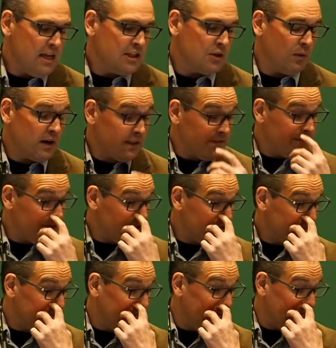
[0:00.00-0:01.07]
So one of the
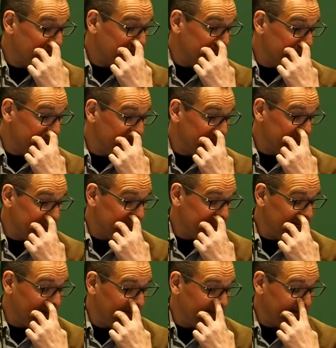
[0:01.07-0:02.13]
first actions of the
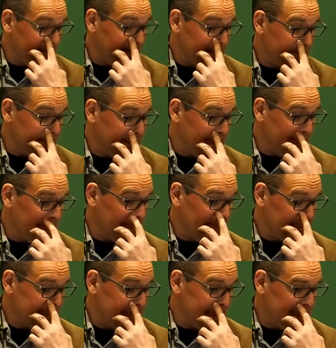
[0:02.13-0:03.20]
CCF, in fact, when they get
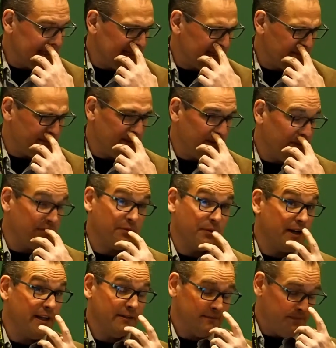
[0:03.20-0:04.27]
elected, I think it's Bill
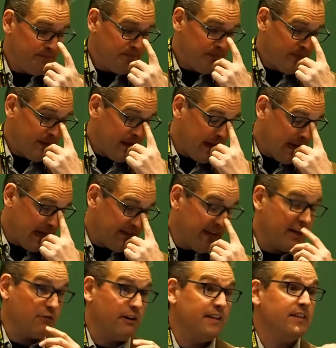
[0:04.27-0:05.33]
3,
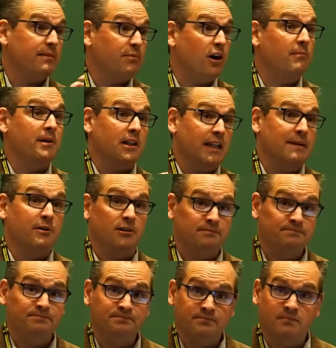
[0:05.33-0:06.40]
they create the Department of Labor. It
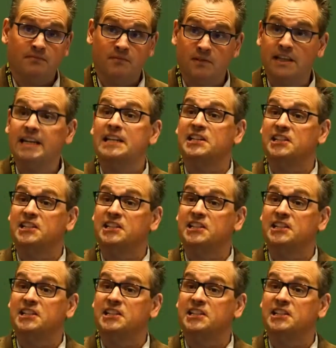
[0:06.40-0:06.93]
didn't